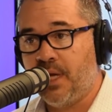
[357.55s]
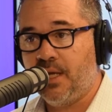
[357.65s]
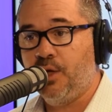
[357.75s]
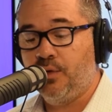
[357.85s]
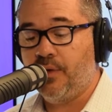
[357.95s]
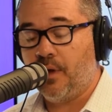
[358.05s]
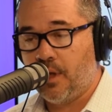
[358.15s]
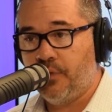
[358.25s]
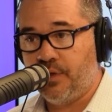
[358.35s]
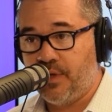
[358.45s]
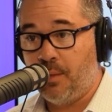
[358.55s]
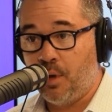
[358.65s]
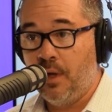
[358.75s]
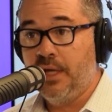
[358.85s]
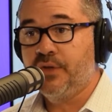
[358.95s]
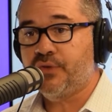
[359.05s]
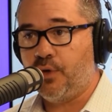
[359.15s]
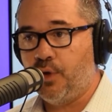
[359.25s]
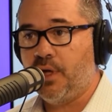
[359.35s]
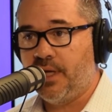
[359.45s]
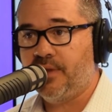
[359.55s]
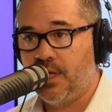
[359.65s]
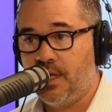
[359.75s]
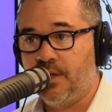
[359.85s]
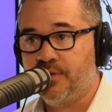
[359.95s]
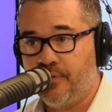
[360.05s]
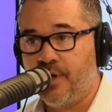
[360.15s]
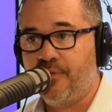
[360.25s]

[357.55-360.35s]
getting you to the closing table so you can get the keys very